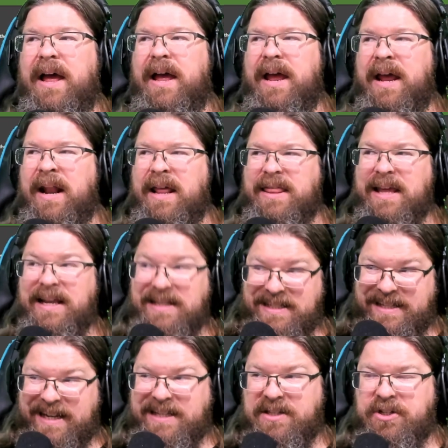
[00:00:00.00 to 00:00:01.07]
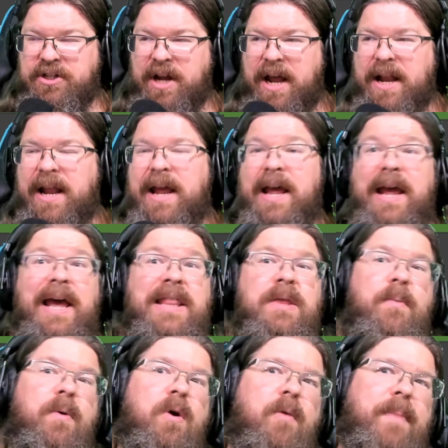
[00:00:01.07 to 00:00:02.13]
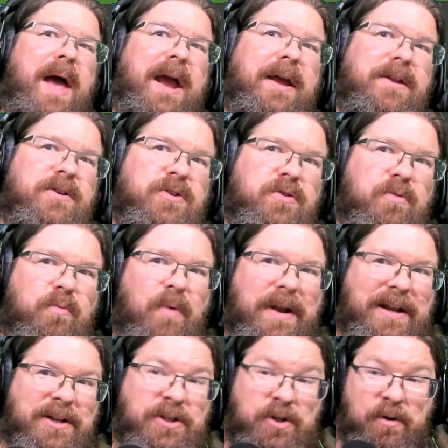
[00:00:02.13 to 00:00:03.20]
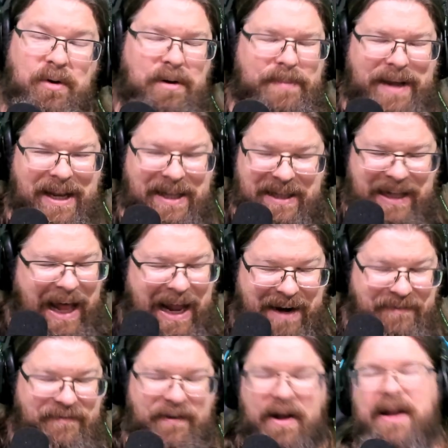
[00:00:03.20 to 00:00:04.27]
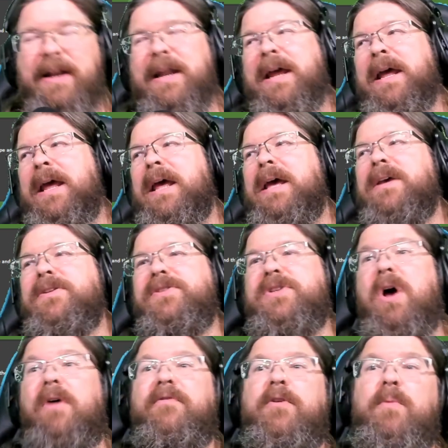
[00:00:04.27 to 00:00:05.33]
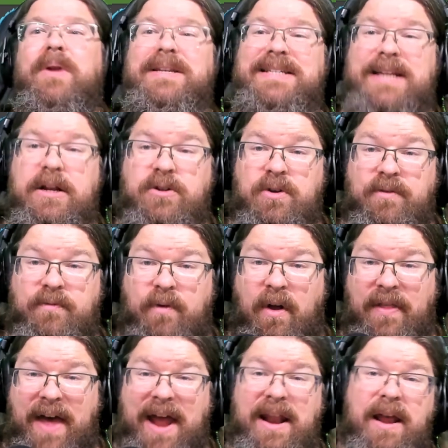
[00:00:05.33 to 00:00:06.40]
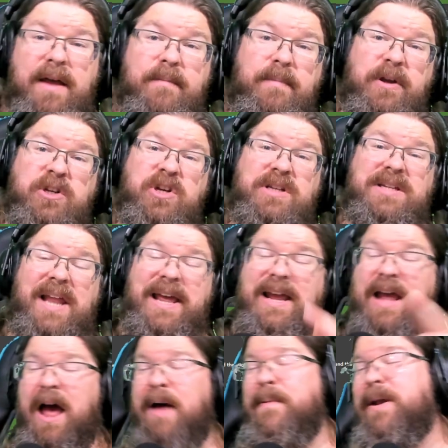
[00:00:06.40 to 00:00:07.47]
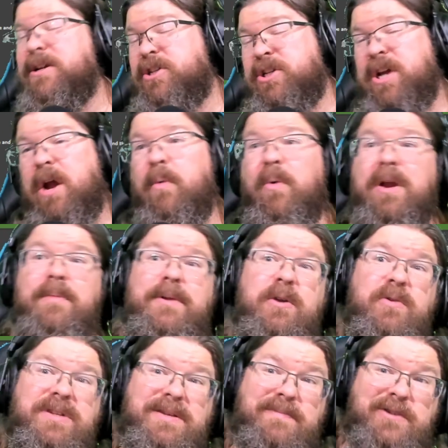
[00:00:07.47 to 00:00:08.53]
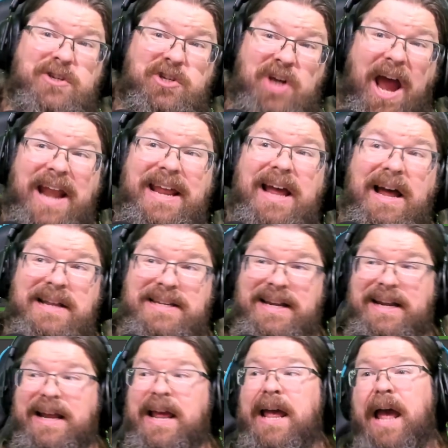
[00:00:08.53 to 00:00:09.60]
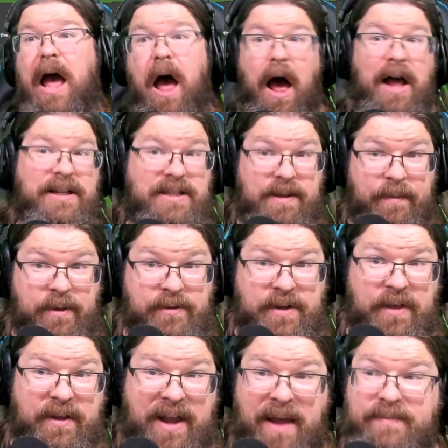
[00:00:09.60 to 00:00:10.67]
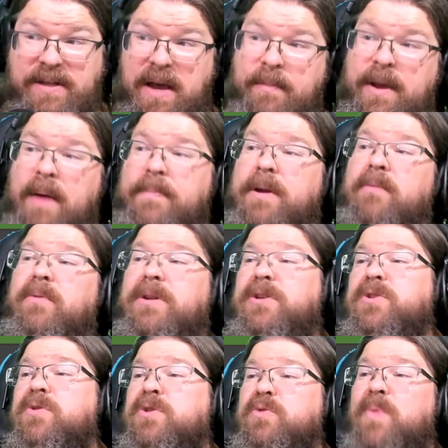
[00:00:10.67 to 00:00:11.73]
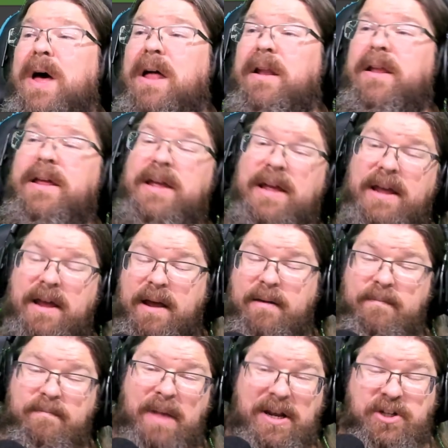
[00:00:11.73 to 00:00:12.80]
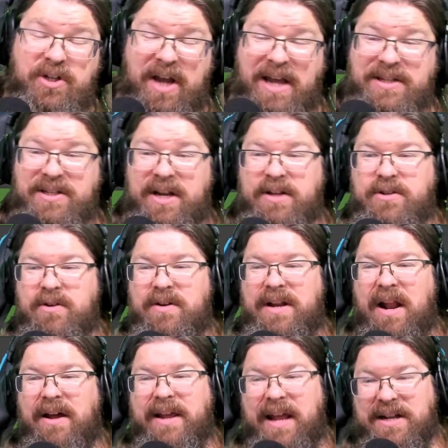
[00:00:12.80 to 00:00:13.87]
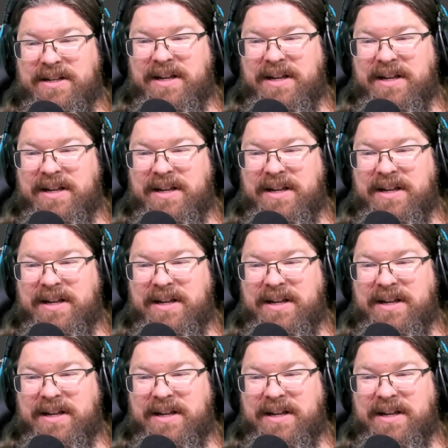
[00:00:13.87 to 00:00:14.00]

and I think 6th Gen, and then we'll go back and do 1 and 2. It'll be a lot of fun. So if you want to stay tuned for all that, make sure you guys like, comment, share. We're going to be doing some shiny hunting on some of those other games coming up here really soon as well. Make sure you guys stay tuned, and I'll catch you